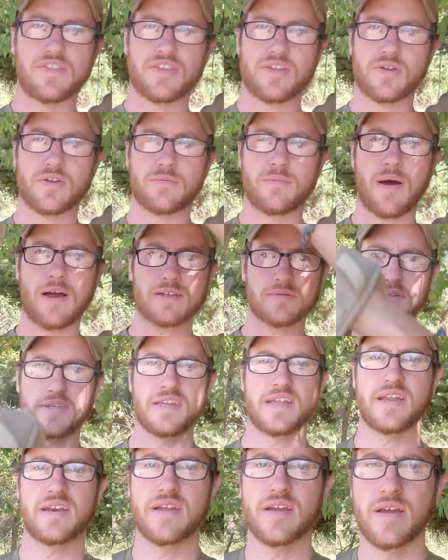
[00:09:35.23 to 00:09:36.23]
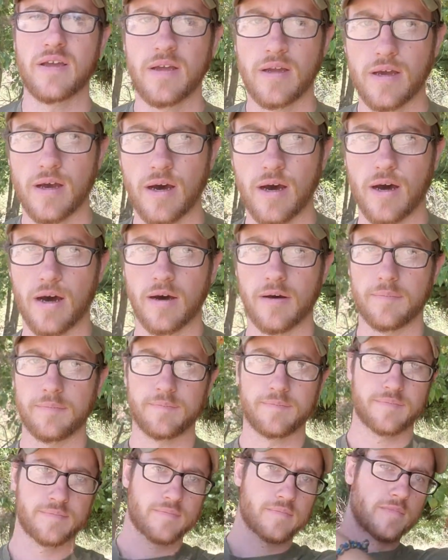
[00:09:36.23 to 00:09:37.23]
you could possibly need,
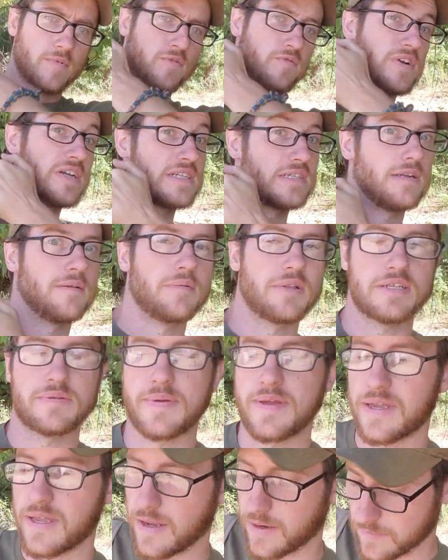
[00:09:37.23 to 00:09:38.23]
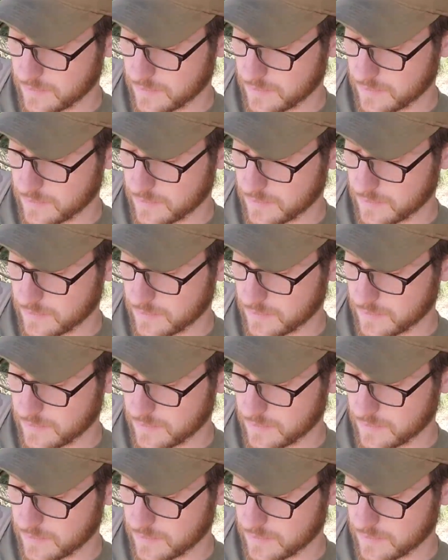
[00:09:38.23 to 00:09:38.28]
reasonably speaking.